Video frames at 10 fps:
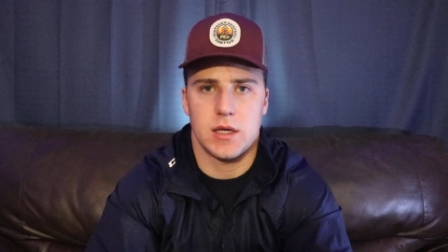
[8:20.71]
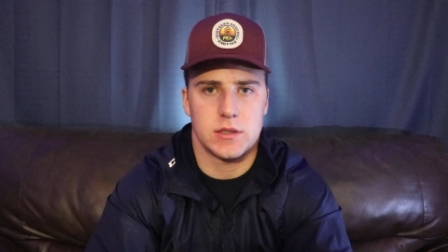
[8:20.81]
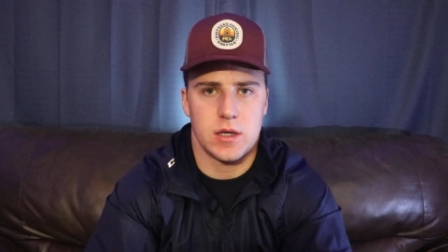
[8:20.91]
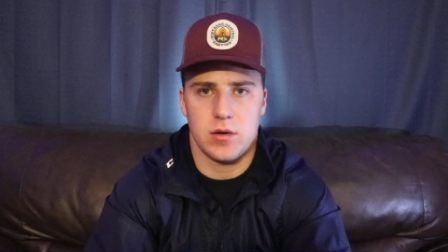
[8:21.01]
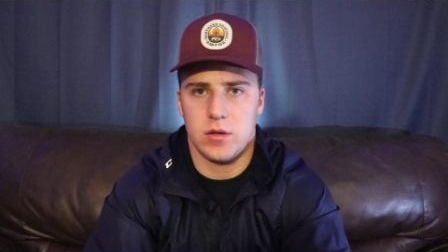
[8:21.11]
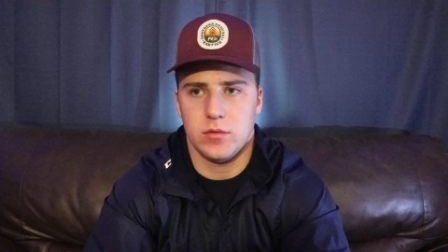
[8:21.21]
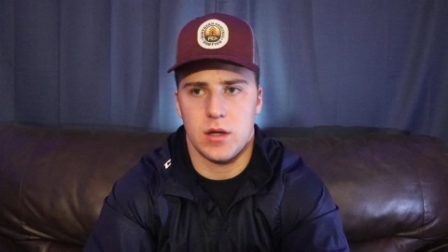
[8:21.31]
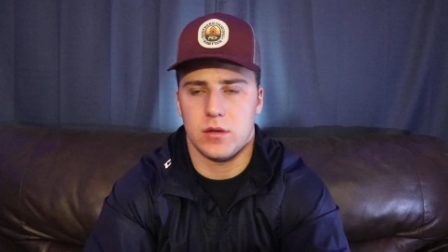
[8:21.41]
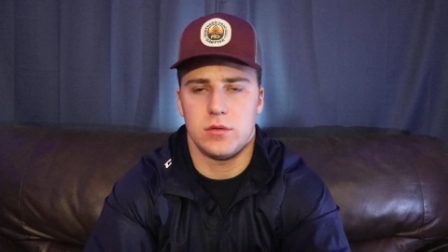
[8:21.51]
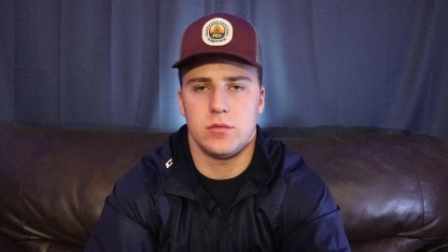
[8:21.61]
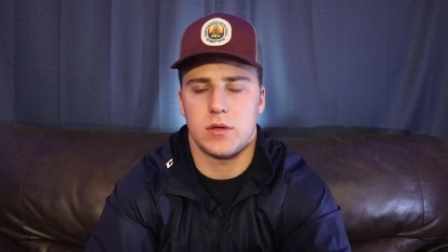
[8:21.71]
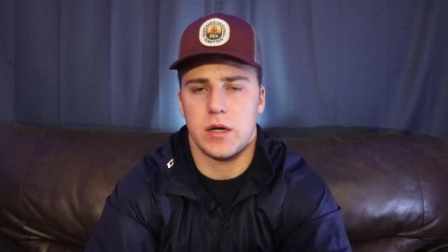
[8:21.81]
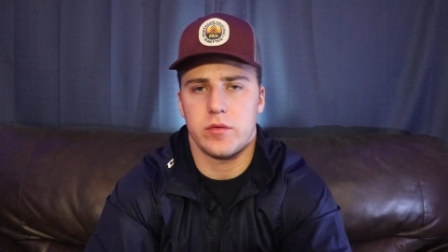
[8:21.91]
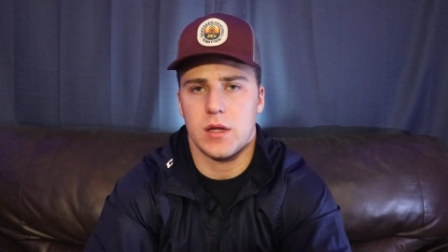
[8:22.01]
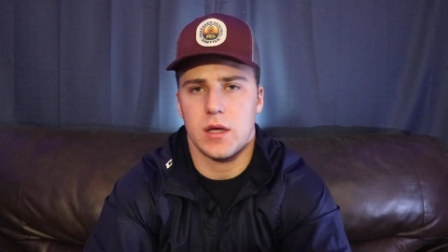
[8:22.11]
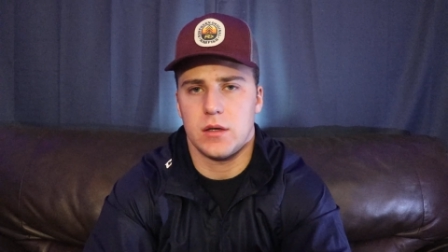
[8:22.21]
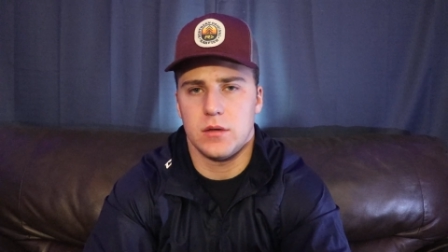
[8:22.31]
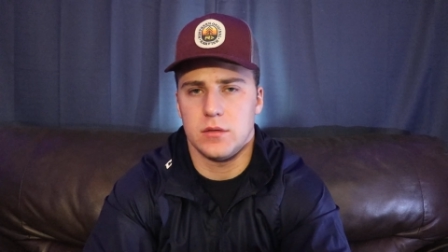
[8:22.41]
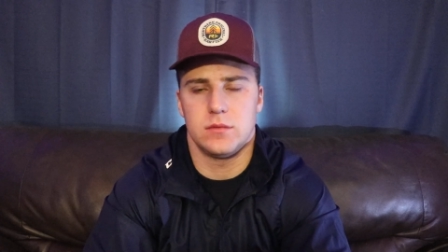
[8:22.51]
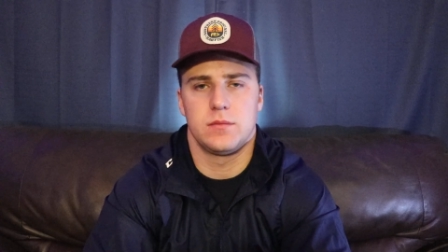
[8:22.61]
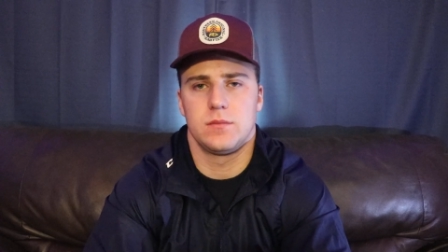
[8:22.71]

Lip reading: things out of you. They'll do whatever they can do.